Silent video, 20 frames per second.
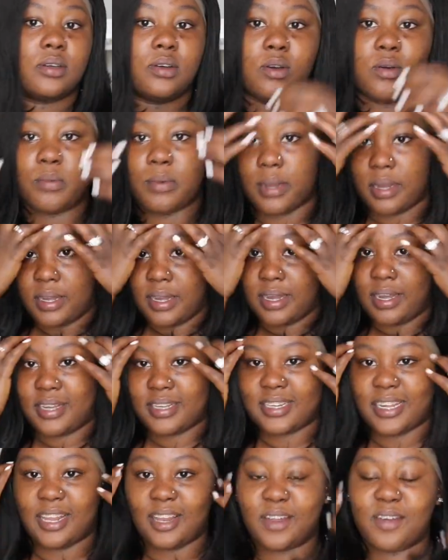Oh my
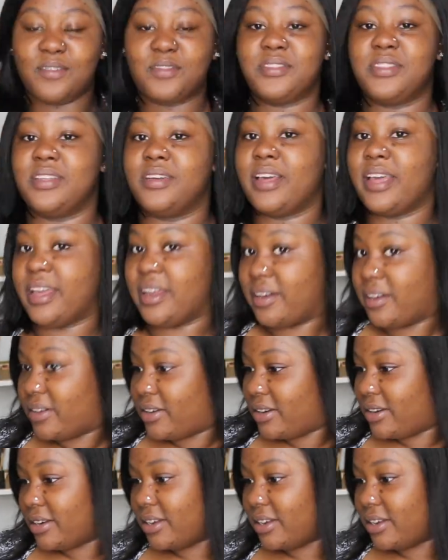gosh, I love the hair.